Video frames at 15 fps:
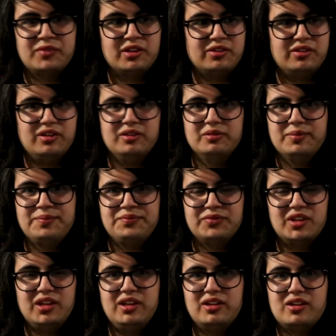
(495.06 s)
So,
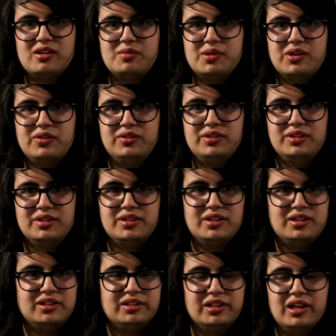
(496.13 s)
eco mode,
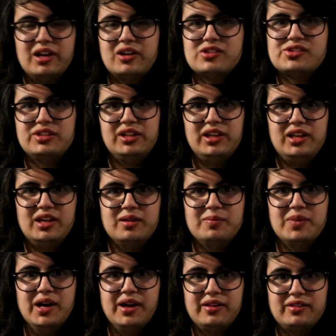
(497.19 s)
largely a
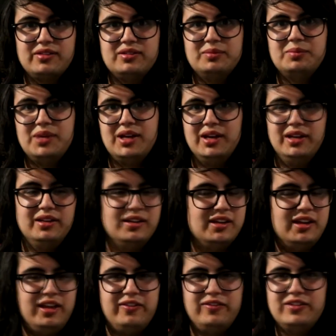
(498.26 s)
bust. But
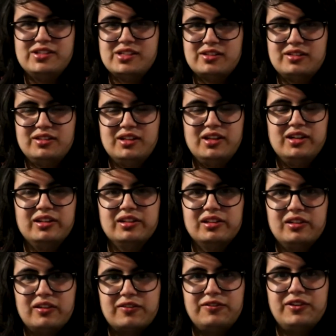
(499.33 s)
if you just
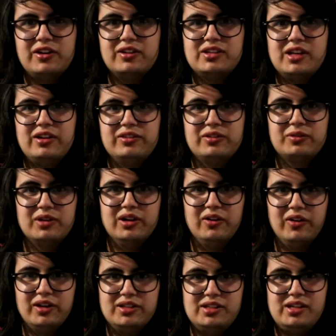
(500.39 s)
look far down the
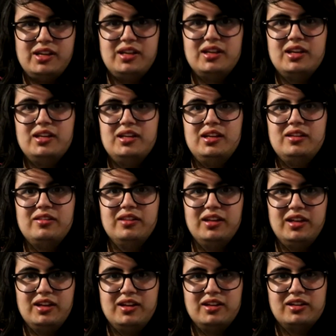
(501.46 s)
road, take it
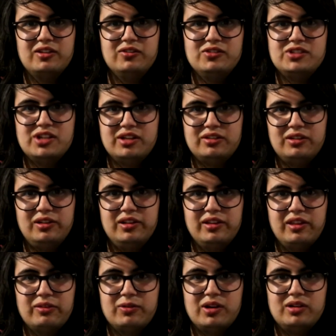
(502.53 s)
easy, go gentle on
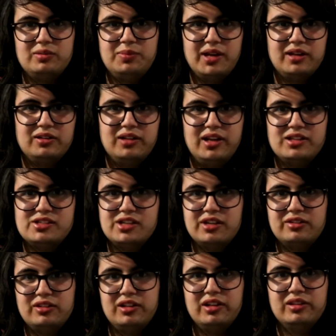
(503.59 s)
the throttle pedal and
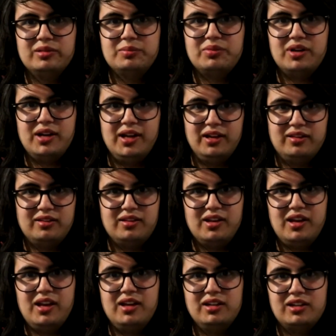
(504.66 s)
gentle on the brakes,
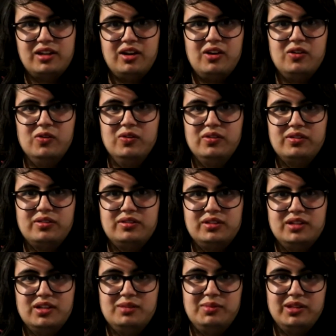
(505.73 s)
and coast,
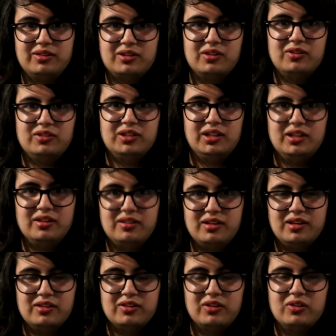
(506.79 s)
because coasting is
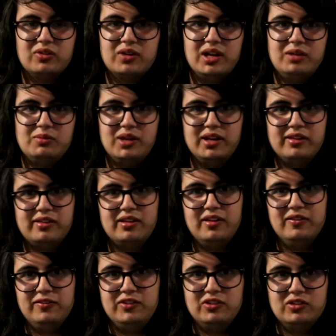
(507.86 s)
a great way to
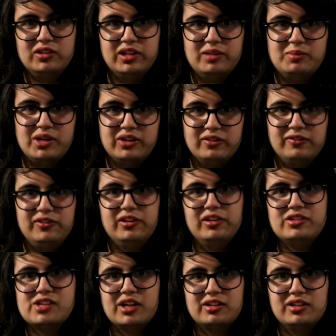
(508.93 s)
save fuel on a modern
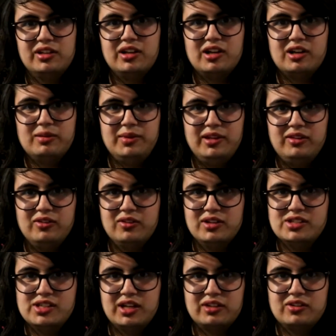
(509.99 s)
fuel-injected car because your
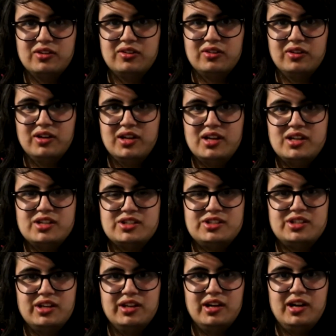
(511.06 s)
injectors are
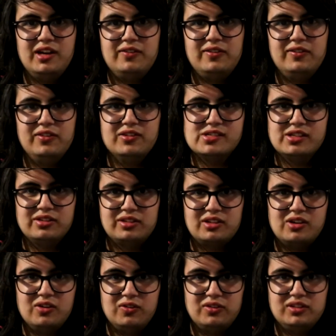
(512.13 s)
shut off if you're just
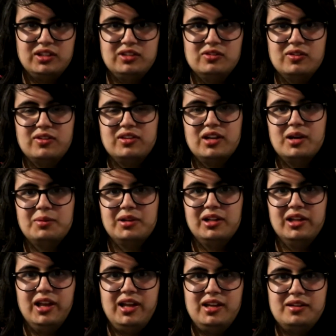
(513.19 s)
coasting to a stop at a
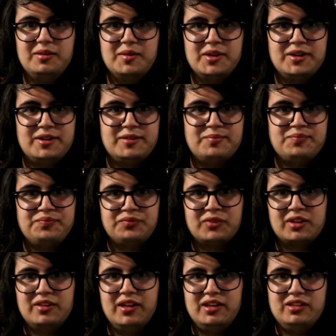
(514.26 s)
light,
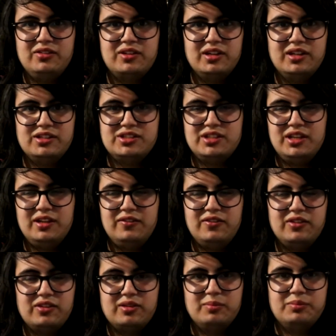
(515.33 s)
then you can
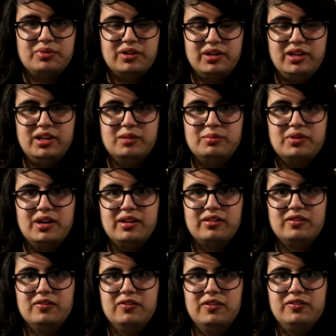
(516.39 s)
achieve some pretty
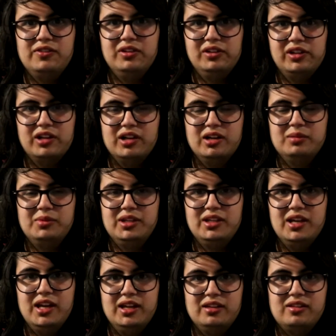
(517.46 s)
impressive fuel economy
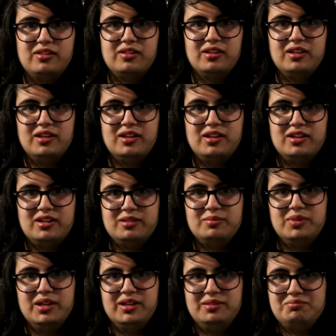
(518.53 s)
gains.
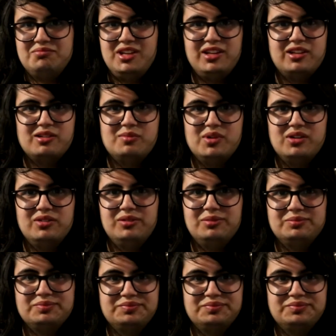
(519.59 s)
But eco mode,